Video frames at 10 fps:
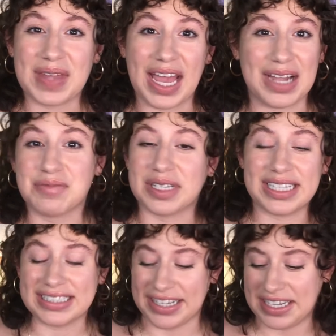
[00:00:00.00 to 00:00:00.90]
I'm really
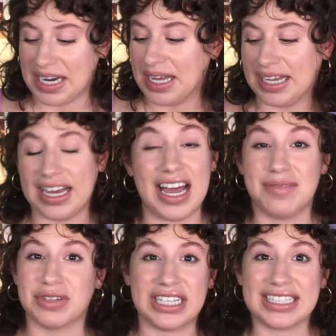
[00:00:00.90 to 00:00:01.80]
glad that I
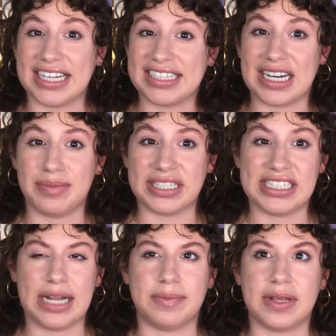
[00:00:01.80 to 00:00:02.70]
picked
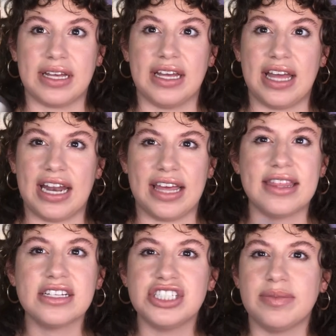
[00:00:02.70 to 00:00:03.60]
it up. And I
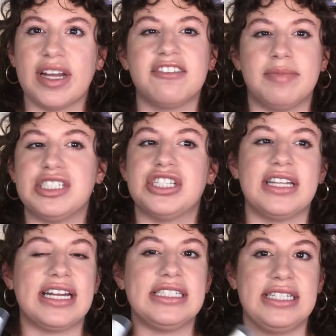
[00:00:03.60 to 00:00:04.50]
think she might have mentioned
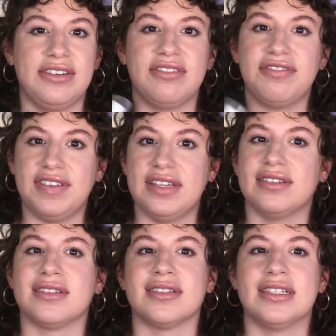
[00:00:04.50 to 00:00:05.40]
that it didn't
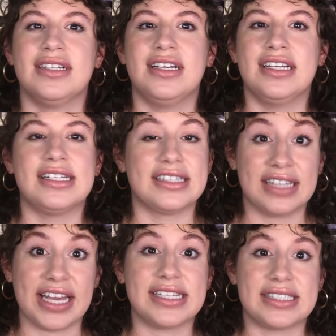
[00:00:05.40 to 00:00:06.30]
feel
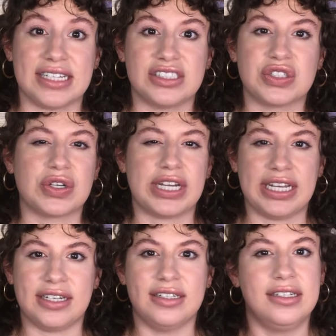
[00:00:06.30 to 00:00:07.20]
like
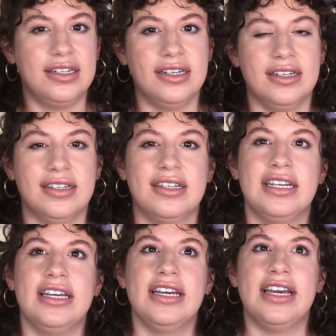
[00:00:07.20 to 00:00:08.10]
sunscreen,
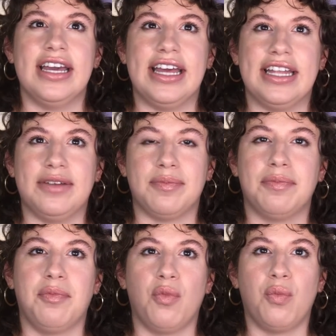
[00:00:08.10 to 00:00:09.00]
and
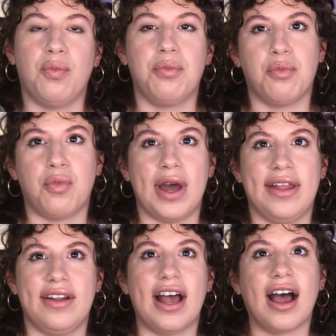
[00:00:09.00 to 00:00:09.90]

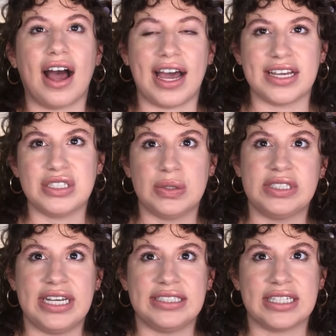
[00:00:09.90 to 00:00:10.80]
what I
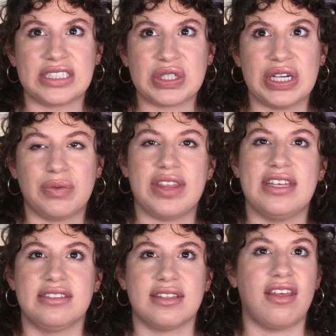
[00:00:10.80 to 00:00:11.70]
associate sunscreen with
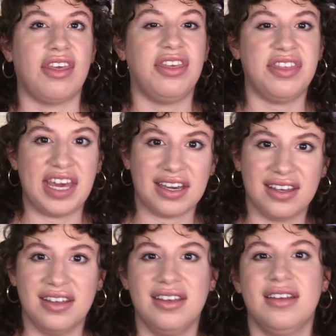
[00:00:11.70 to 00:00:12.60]
is thick,